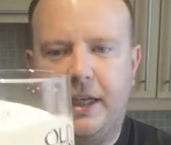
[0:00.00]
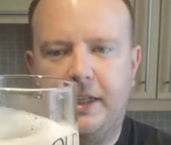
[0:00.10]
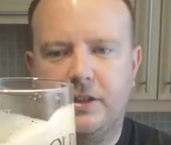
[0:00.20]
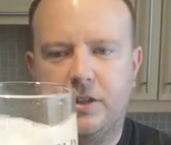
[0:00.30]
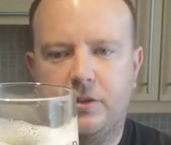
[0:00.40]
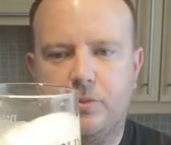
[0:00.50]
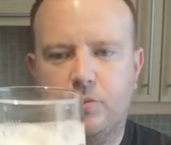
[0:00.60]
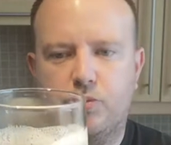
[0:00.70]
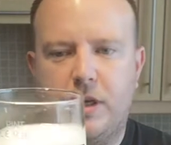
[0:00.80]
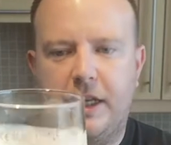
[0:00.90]
is
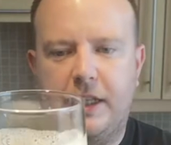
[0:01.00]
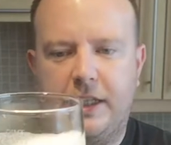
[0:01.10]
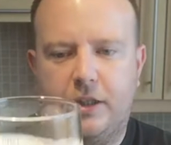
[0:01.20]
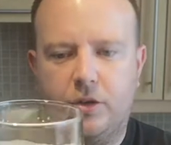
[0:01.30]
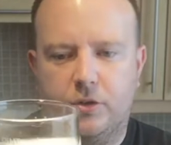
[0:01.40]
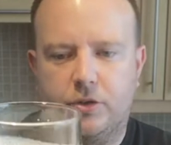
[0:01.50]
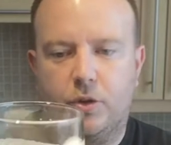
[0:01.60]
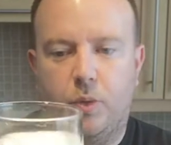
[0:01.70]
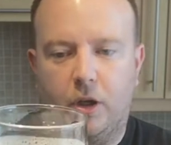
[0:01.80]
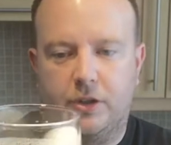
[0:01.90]
really good
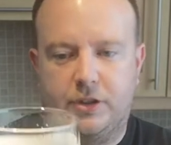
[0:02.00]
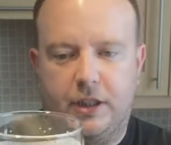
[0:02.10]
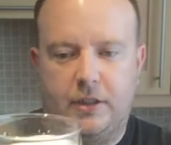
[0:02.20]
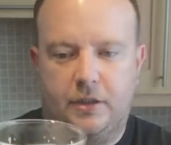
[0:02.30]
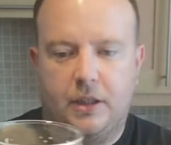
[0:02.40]
quality.